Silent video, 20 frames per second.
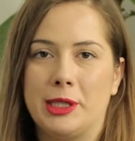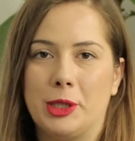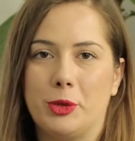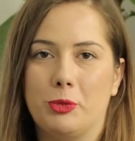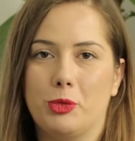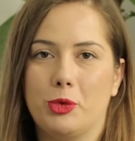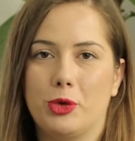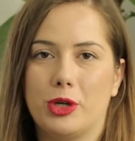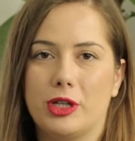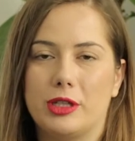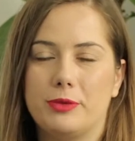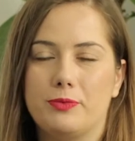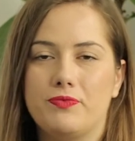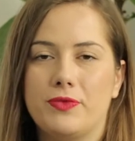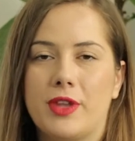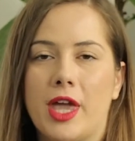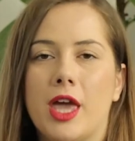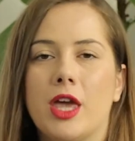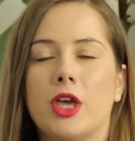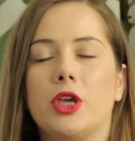clickboard.
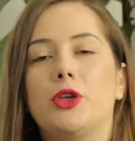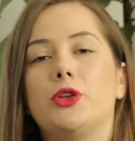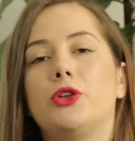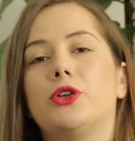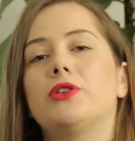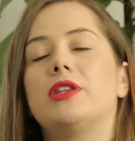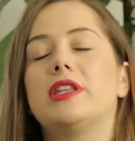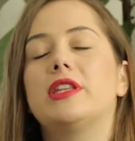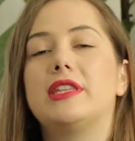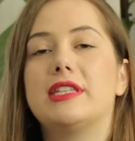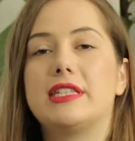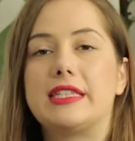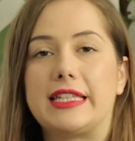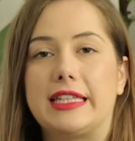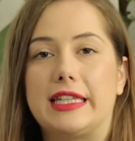You know that this